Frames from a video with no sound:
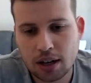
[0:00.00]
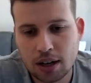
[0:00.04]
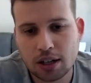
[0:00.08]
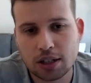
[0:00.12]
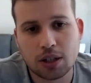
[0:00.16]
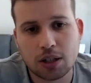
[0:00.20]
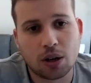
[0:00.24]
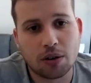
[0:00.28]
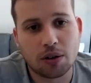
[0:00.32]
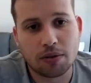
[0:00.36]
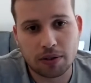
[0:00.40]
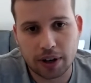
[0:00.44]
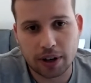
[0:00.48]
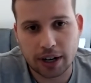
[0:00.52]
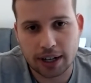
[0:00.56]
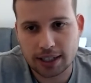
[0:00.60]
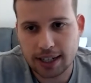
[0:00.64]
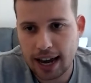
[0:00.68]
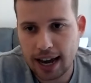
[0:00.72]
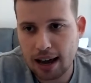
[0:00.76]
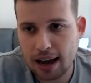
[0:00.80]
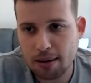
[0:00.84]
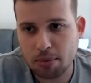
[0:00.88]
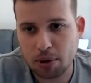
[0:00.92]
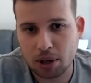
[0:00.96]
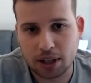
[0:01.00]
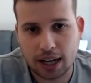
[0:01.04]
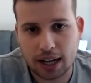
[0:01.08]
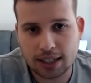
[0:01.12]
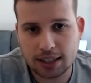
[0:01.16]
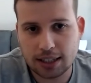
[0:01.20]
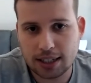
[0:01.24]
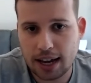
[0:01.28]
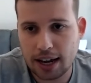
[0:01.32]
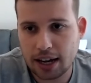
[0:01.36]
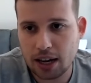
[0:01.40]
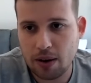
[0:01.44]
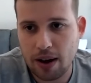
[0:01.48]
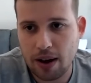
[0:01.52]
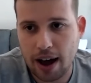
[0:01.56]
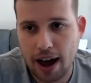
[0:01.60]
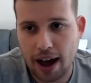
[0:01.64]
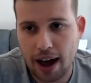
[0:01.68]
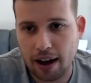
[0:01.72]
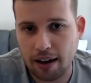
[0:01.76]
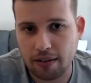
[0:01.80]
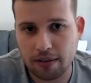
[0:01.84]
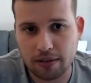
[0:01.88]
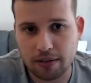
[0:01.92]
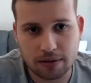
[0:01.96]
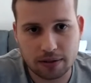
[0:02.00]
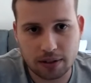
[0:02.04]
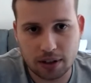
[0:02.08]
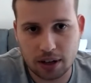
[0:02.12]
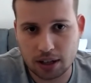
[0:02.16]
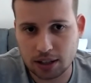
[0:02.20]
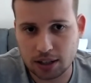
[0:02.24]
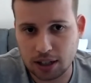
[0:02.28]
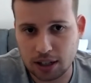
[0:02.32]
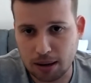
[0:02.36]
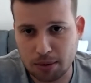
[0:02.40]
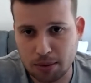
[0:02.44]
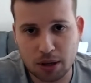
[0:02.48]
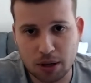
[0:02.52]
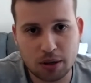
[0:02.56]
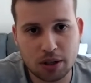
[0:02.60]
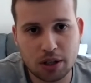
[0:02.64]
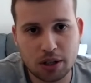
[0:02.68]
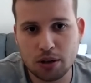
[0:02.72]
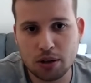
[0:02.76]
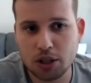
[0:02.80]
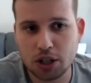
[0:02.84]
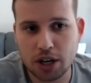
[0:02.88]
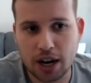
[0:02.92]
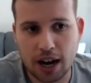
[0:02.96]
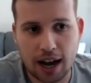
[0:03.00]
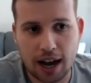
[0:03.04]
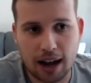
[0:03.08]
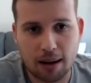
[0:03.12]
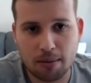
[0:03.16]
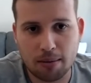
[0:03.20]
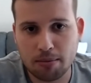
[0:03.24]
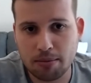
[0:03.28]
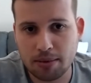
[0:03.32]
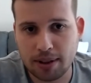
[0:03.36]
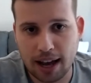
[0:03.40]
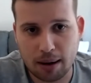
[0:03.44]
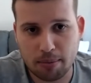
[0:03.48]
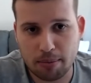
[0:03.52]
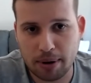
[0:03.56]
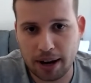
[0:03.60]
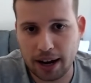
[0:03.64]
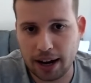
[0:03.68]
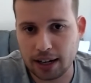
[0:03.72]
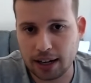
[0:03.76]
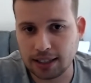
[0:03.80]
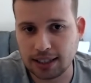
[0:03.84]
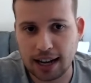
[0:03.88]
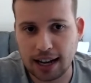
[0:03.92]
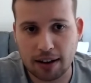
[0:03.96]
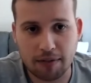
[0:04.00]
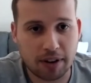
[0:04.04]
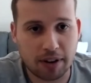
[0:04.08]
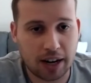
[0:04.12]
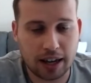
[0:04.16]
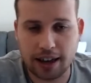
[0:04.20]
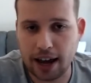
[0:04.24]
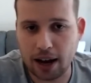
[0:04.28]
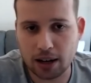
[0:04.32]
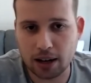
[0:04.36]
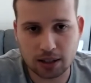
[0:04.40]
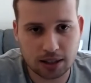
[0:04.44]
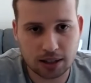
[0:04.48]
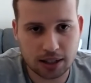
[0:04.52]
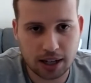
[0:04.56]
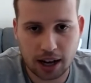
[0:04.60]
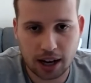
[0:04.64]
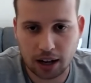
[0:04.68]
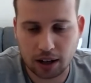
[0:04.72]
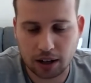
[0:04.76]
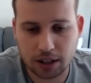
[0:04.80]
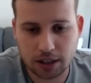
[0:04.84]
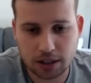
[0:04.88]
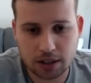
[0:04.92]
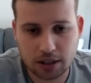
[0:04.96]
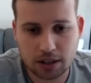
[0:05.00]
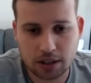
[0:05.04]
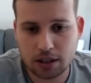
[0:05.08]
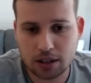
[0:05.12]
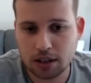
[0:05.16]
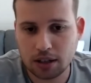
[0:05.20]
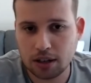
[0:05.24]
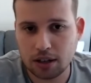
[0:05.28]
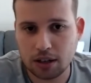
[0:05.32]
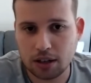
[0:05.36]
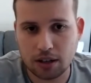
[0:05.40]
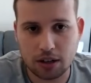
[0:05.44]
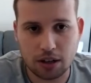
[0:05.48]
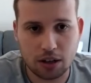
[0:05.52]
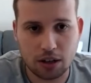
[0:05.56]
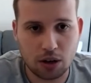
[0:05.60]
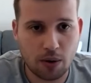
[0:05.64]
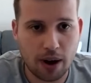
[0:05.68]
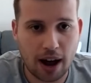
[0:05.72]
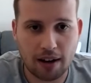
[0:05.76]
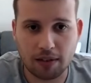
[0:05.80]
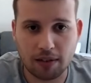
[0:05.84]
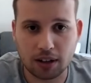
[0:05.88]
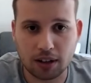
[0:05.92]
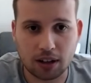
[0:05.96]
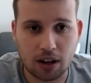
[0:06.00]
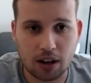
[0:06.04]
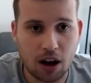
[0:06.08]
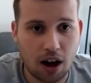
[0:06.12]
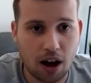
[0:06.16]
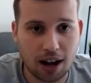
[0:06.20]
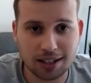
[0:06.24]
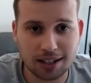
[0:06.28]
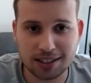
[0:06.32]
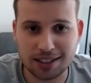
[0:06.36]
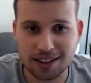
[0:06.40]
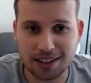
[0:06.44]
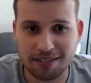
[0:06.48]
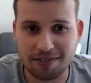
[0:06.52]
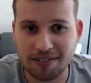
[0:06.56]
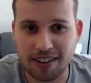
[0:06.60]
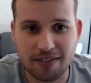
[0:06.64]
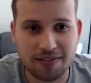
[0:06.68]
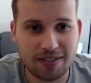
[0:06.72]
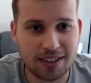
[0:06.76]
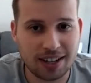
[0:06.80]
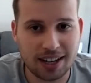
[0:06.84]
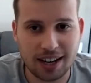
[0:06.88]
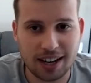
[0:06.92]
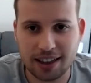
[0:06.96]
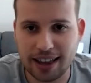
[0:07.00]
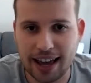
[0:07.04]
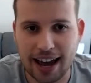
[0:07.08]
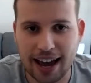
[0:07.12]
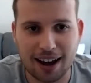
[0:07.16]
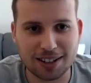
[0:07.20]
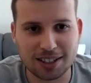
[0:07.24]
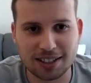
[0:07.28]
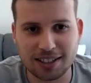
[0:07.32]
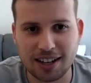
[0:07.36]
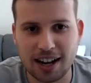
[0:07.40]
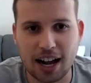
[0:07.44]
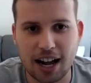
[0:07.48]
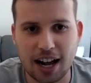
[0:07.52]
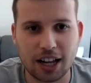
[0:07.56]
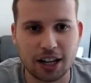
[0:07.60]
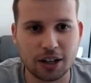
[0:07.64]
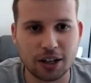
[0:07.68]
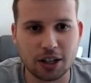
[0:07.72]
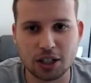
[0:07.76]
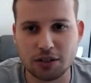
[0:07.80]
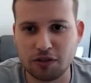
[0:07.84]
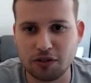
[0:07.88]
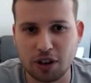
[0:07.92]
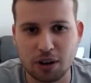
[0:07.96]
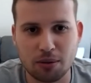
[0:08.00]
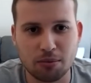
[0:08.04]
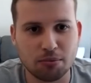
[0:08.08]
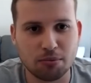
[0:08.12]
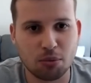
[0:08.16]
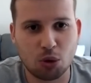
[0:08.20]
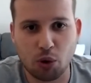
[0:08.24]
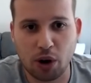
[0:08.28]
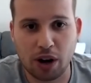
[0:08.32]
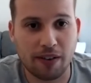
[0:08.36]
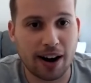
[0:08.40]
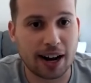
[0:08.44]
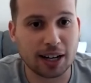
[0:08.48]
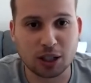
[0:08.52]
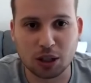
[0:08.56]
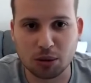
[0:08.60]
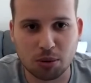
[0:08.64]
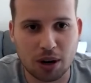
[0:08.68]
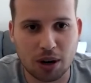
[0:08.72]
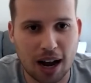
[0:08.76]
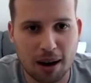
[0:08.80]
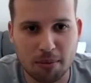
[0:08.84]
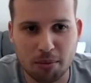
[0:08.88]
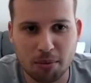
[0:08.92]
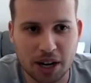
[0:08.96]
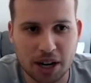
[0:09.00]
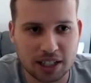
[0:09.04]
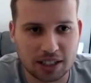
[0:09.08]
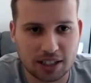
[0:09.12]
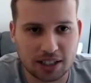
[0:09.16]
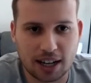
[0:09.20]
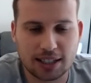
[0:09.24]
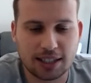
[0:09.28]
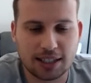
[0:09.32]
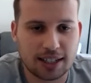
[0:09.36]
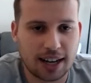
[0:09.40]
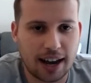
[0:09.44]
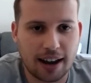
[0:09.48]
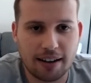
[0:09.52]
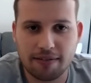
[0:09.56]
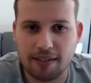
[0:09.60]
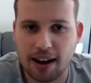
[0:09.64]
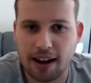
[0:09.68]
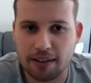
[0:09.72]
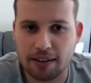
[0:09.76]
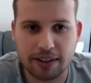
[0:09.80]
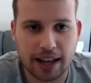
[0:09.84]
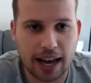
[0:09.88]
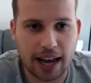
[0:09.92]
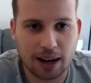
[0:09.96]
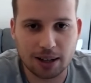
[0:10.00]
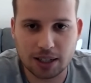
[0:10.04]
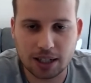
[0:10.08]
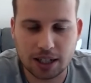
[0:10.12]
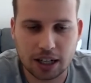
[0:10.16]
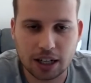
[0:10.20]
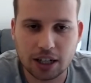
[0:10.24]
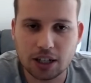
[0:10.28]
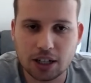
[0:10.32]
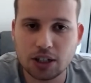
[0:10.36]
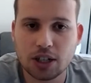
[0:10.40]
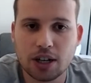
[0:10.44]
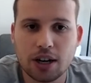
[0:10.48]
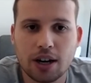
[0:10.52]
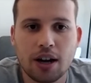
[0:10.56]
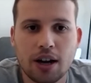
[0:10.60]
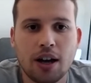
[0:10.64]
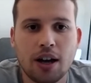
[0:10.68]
So for example, let's say you have a W-2 job that pays $70,000. You have a loss of $15,000 from 3 rental properties, let's say 5,000 each.